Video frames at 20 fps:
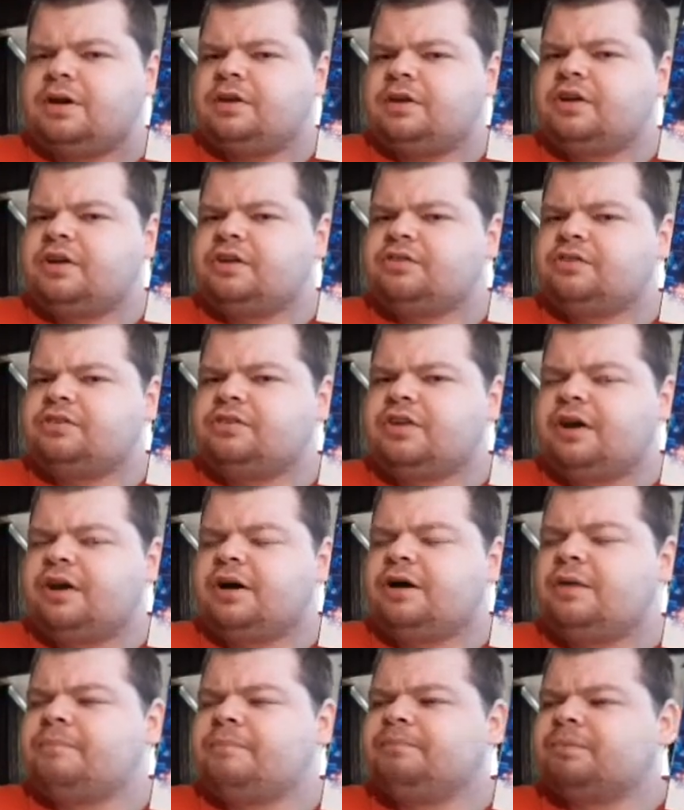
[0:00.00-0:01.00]
to
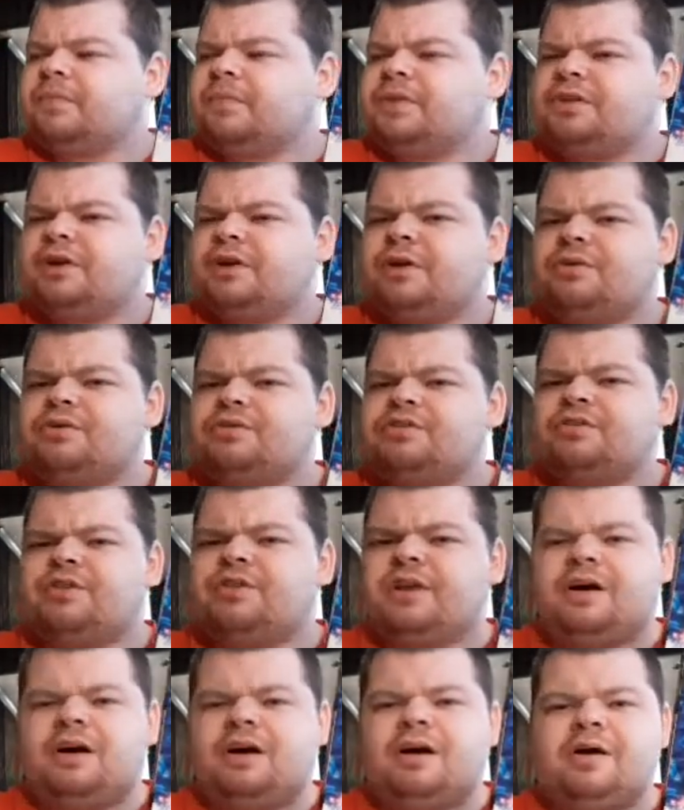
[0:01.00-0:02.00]
this
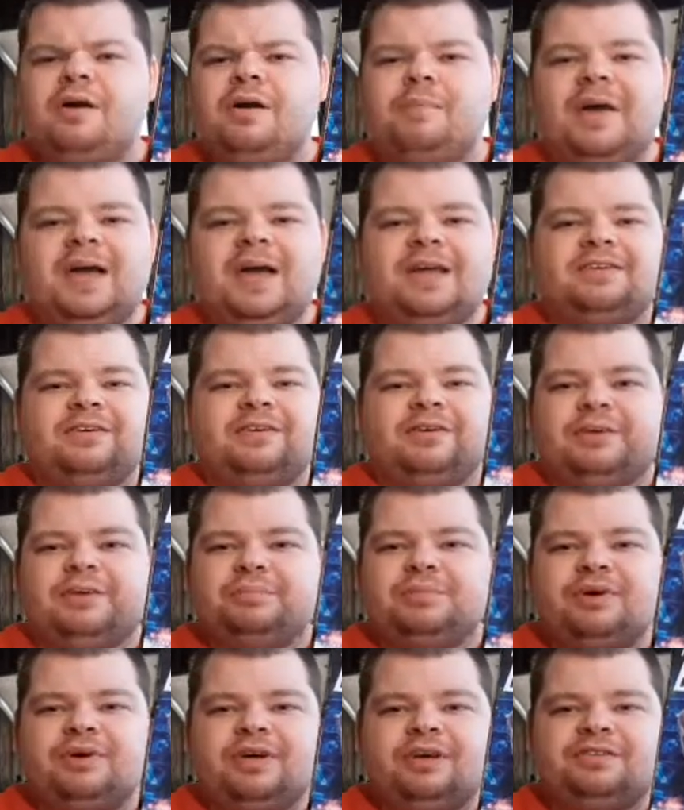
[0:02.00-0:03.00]
abandoned
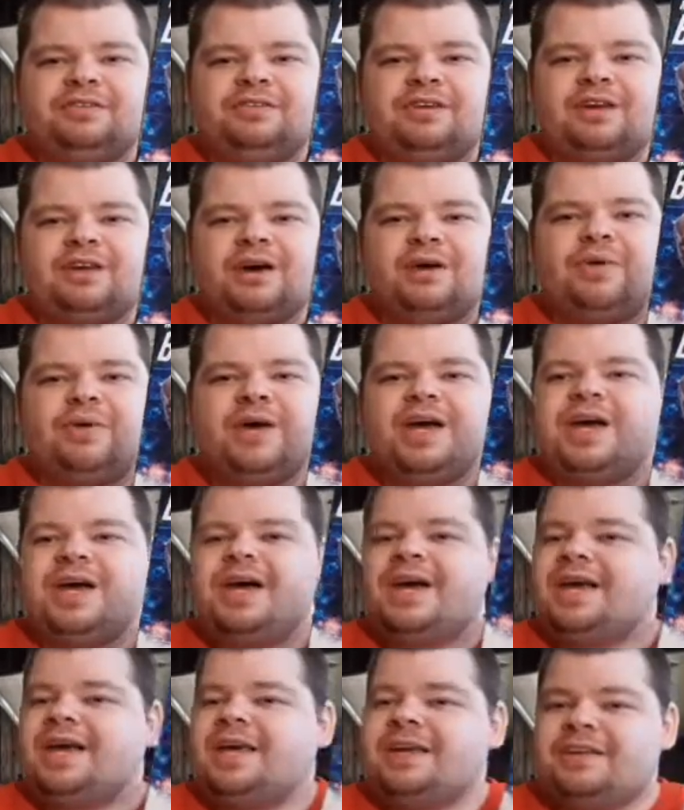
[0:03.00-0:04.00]
place, and
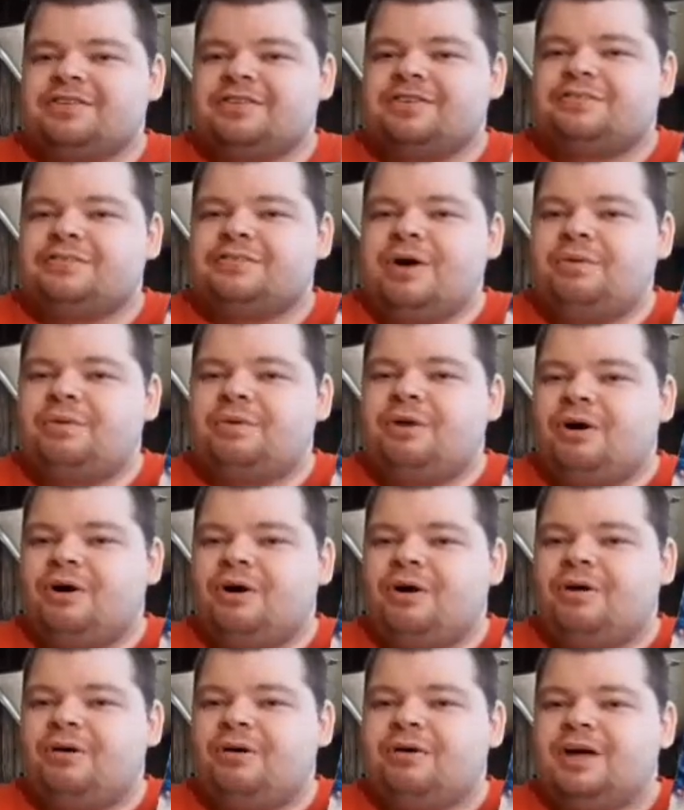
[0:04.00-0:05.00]
he gets a phone
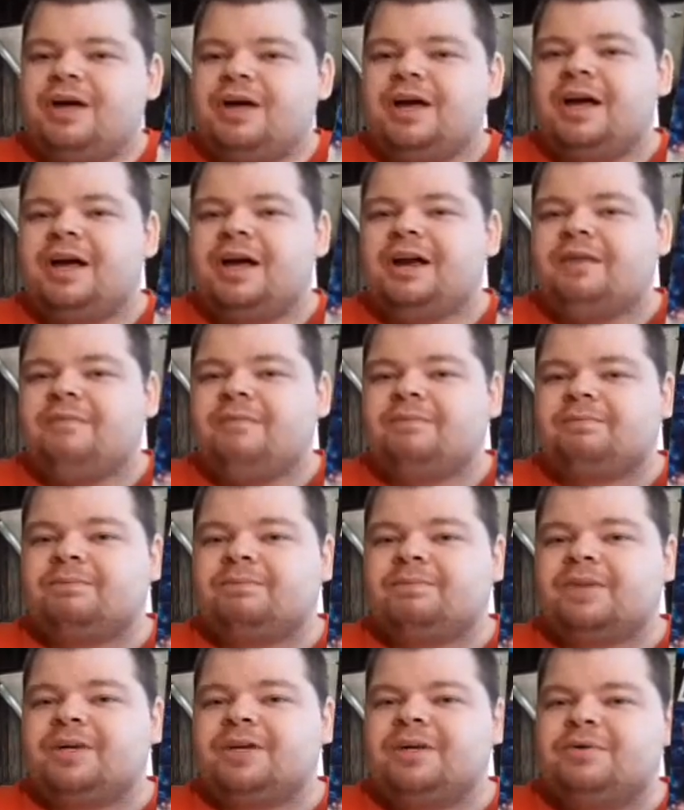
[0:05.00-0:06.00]
call, and
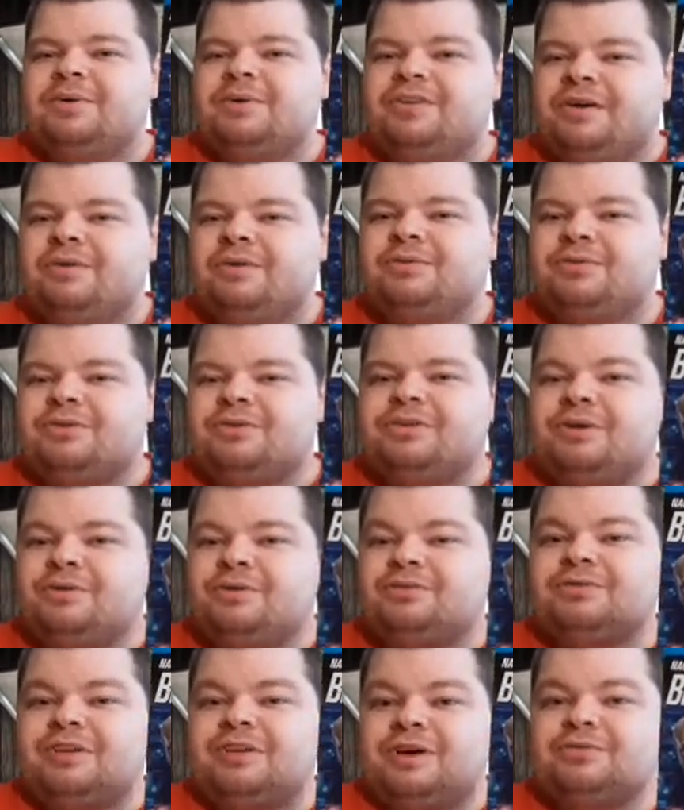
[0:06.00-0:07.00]
he tells
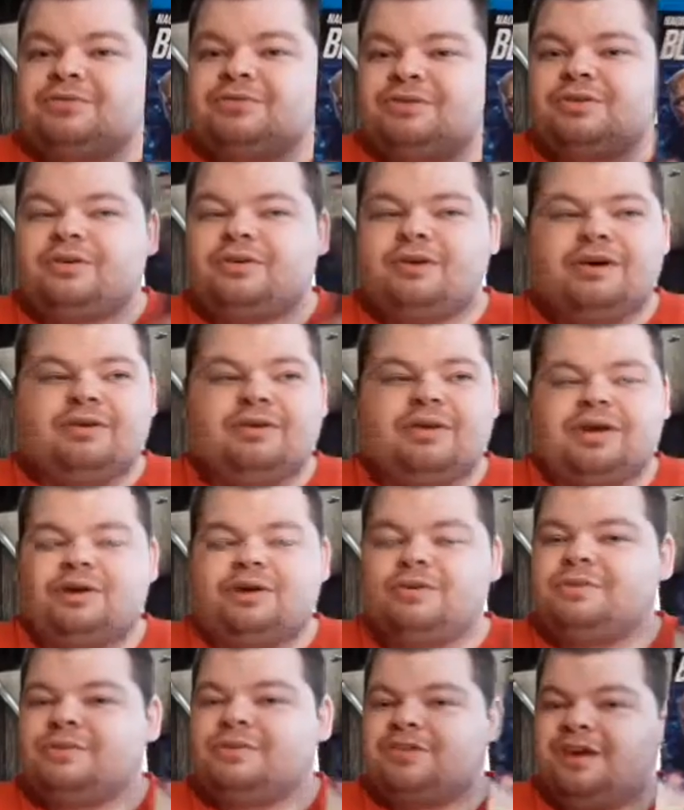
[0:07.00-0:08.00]

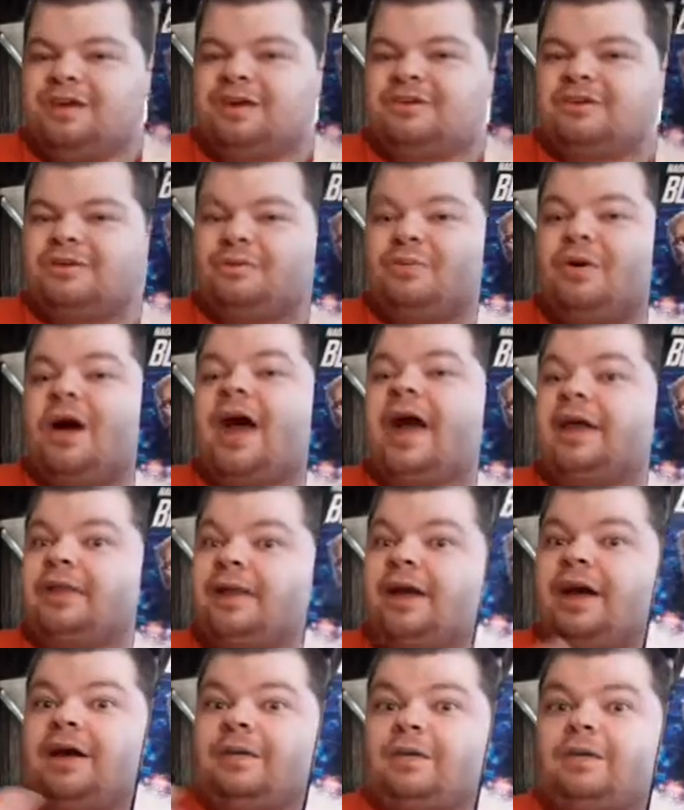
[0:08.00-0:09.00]
Naomi's character, well,
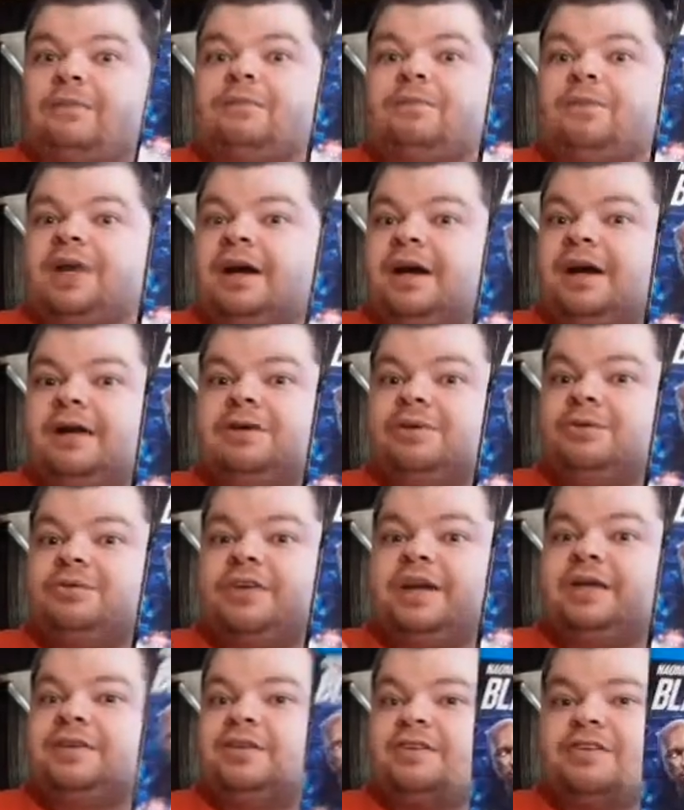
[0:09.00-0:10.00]
I gotta go
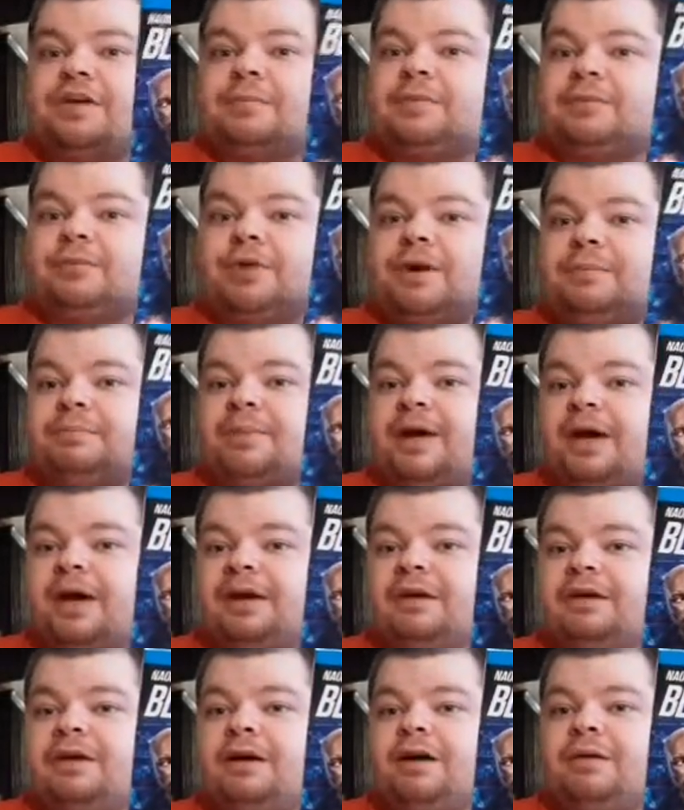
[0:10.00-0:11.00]
take this, I'll be right
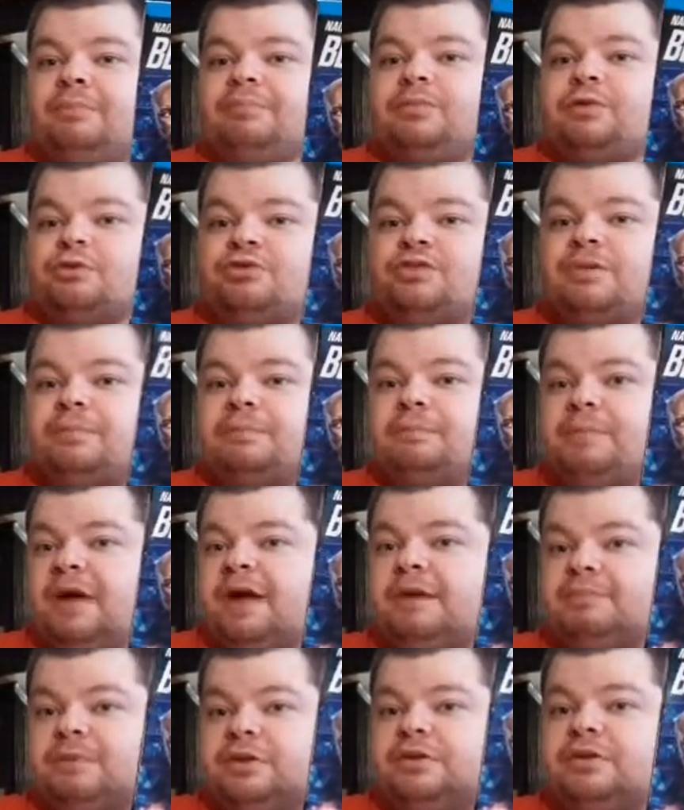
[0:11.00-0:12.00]
back, there's something I
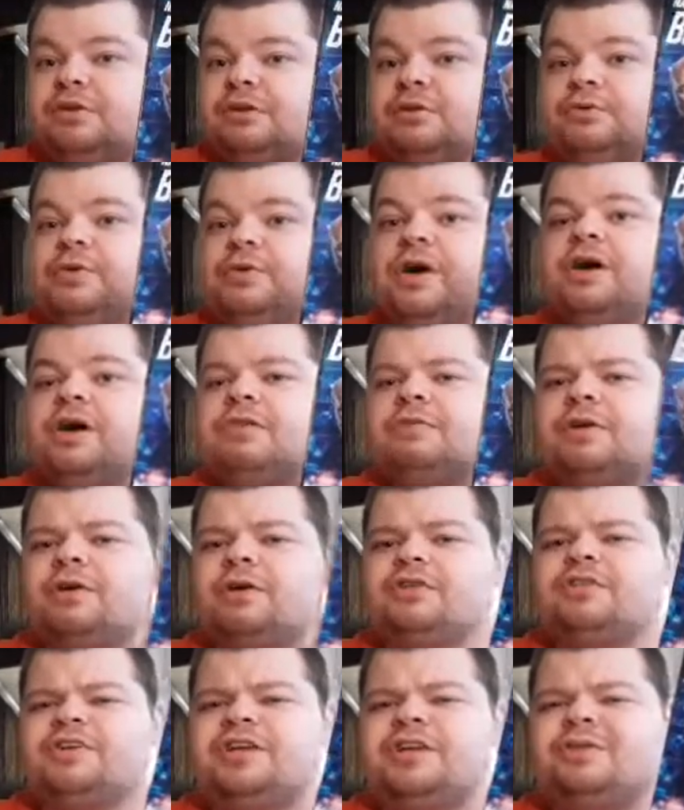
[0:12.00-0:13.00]
have to do
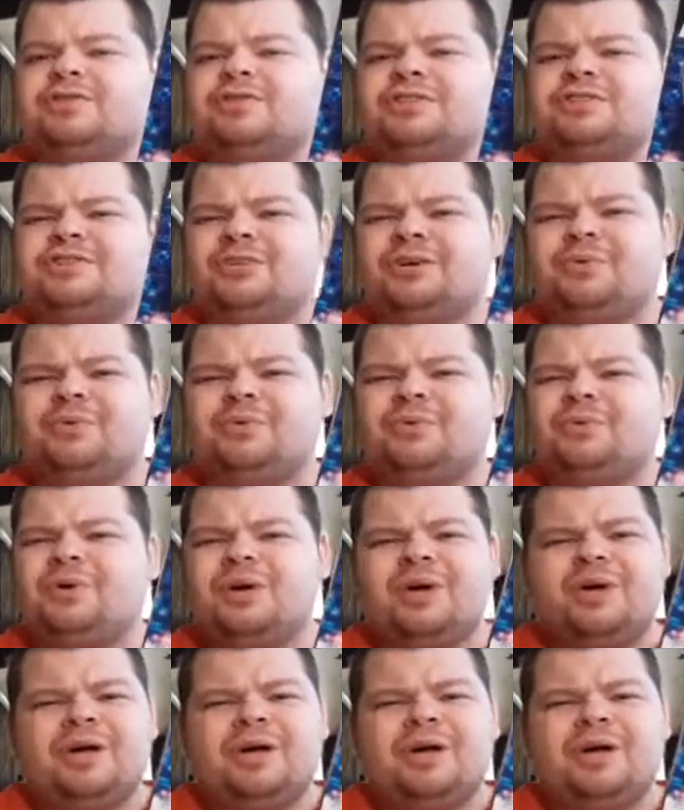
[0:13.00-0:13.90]
first, and she's like, well,